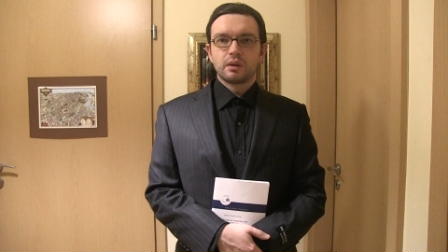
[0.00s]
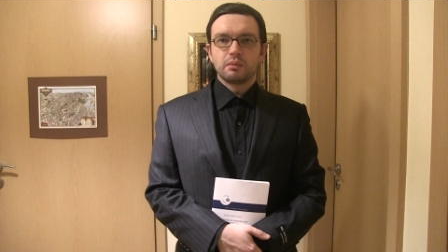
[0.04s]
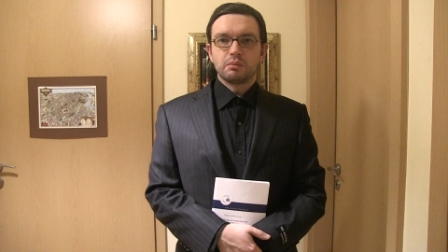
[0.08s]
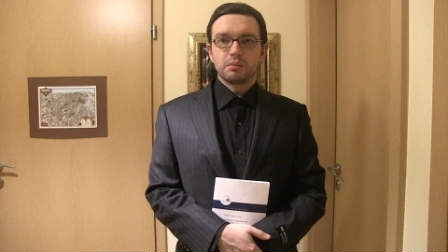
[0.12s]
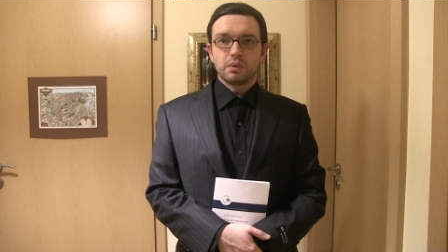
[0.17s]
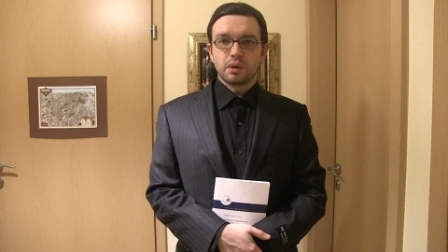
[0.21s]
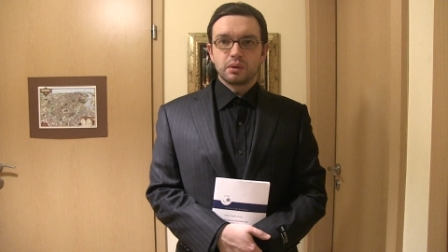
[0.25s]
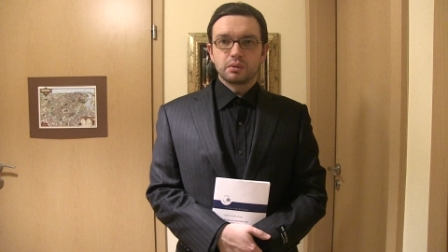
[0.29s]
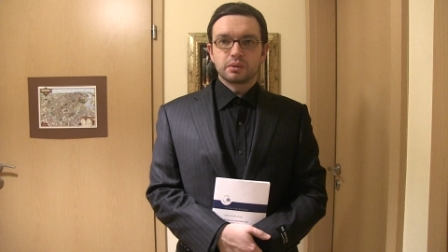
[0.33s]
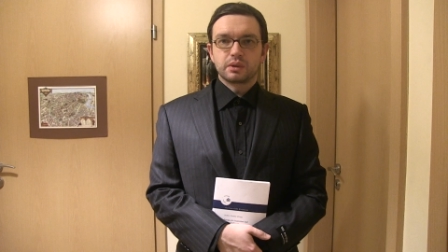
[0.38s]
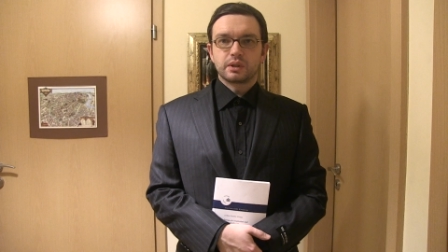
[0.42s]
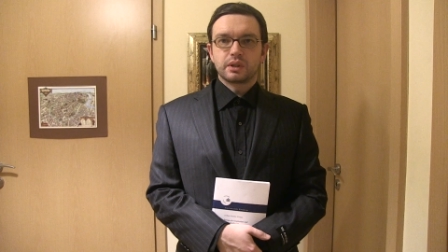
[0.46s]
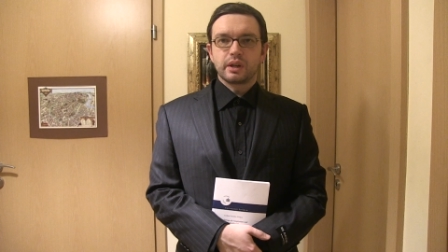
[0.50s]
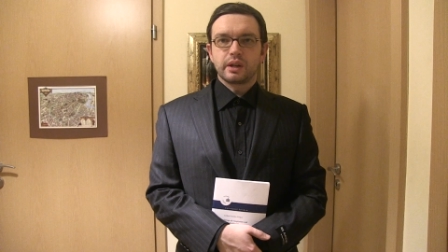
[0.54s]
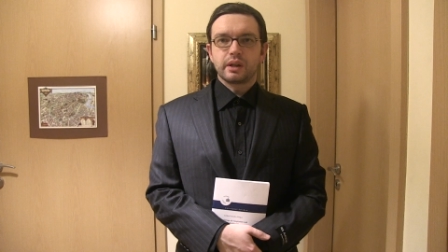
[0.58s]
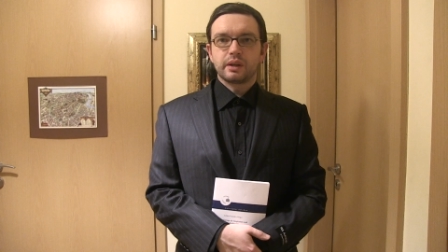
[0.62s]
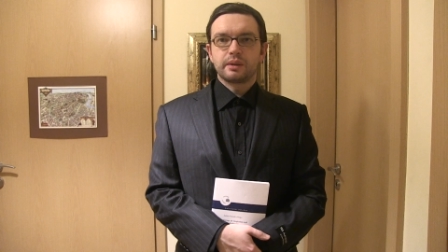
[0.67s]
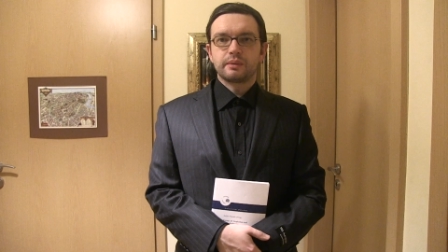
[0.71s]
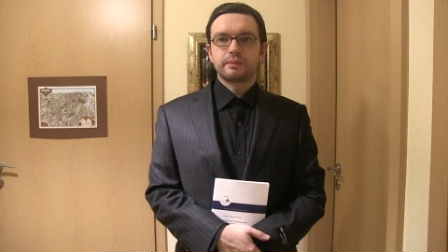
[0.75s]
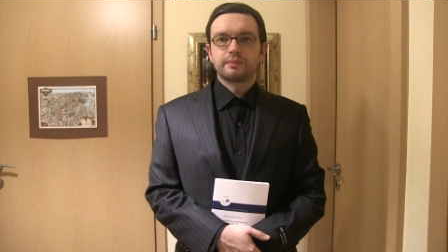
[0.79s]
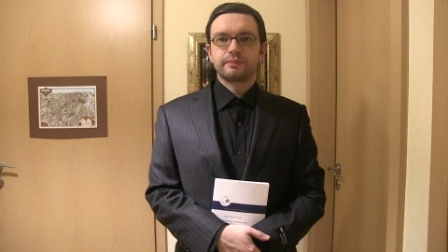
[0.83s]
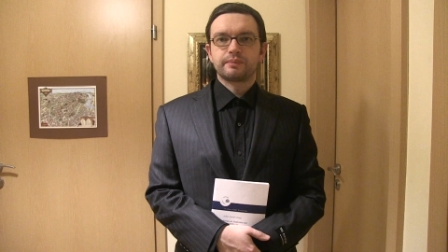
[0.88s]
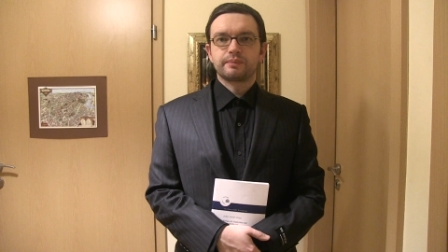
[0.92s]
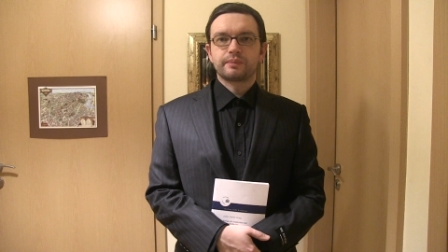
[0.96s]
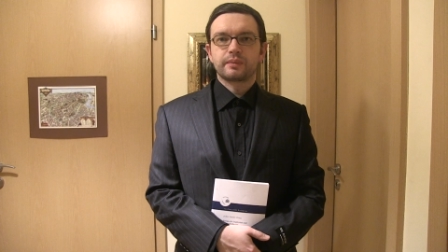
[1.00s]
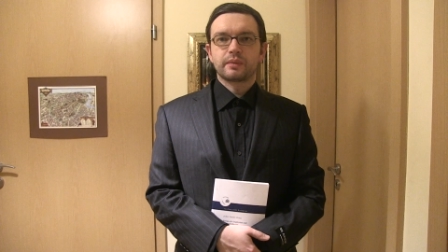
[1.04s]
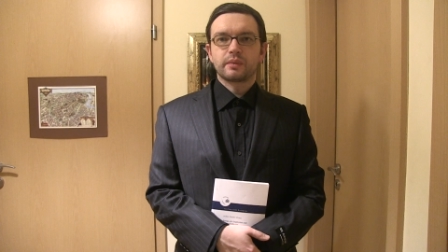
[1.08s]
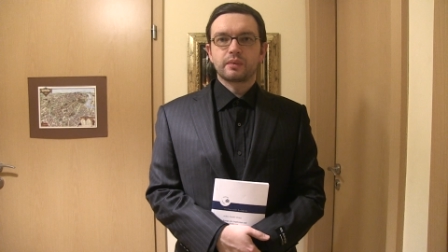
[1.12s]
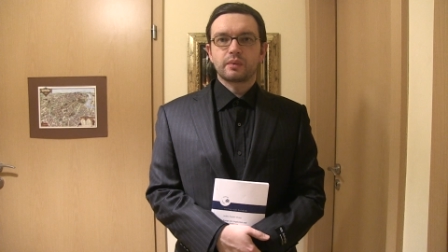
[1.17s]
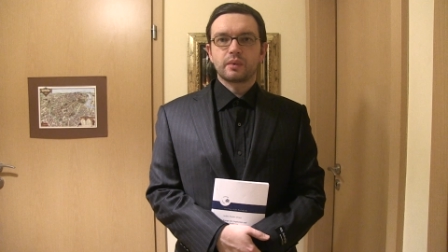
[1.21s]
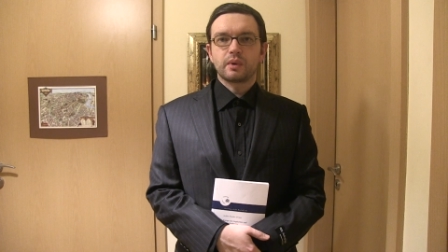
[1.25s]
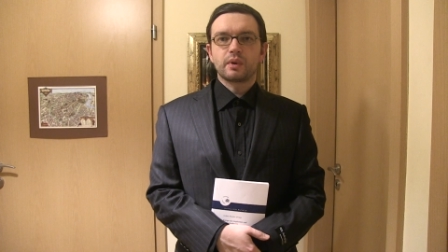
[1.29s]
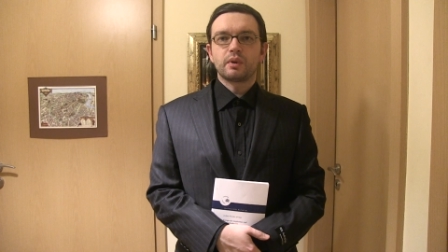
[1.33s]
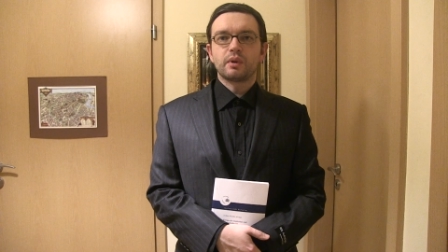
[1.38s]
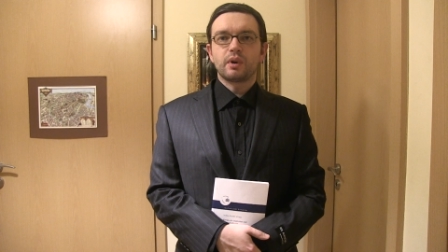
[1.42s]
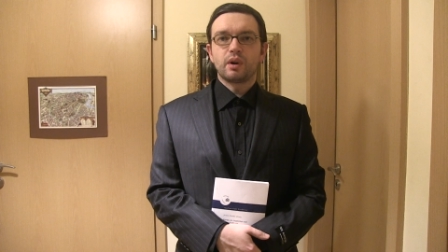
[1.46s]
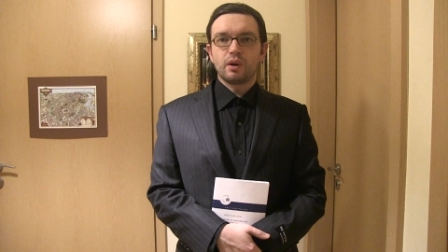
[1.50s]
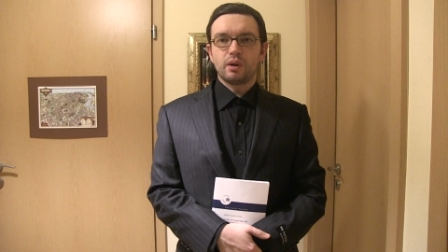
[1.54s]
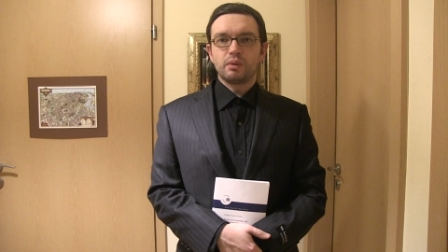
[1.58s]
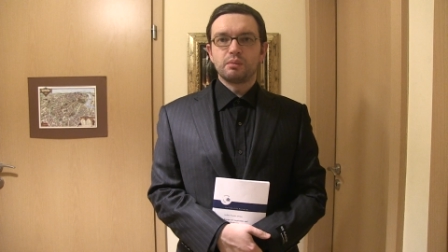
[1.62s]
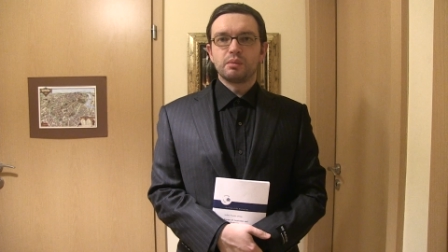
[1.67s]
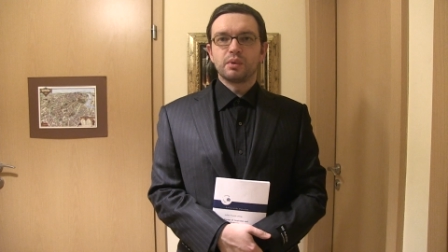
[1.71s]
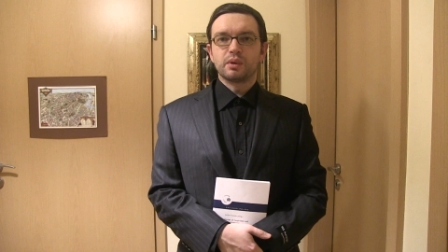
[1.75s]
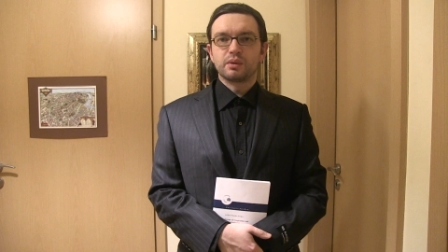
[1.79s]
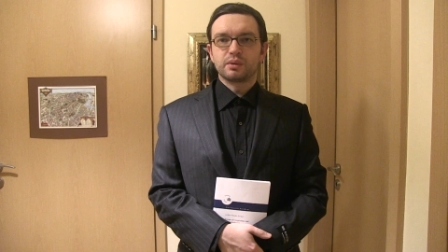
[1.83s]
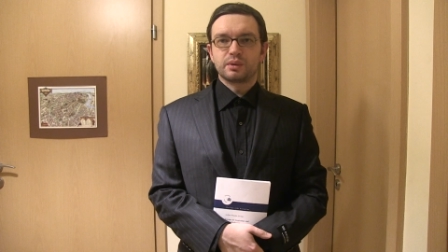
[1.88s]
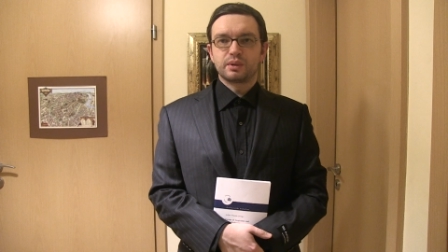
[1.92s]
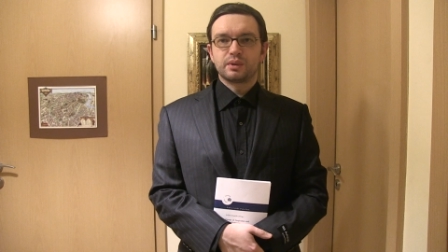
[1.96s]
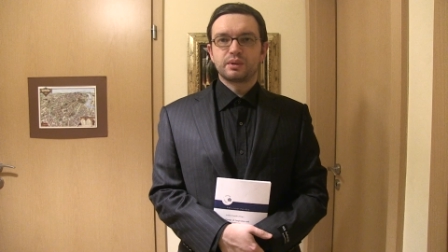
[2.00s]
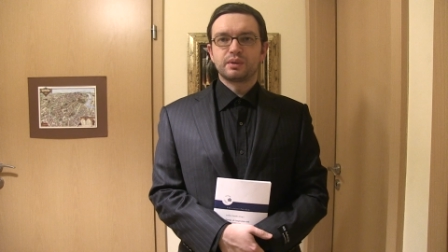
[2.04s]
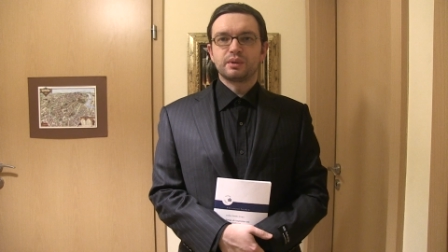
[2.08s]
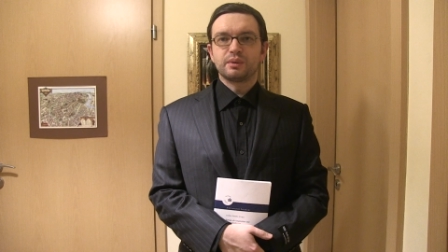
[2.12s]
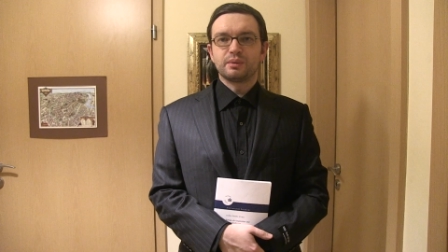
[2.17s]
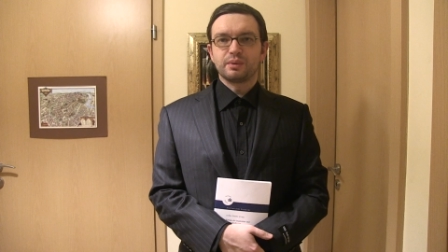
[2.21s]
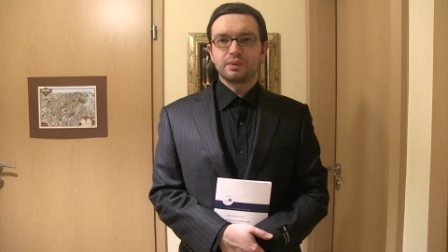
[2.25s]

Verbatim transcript: mostly, almost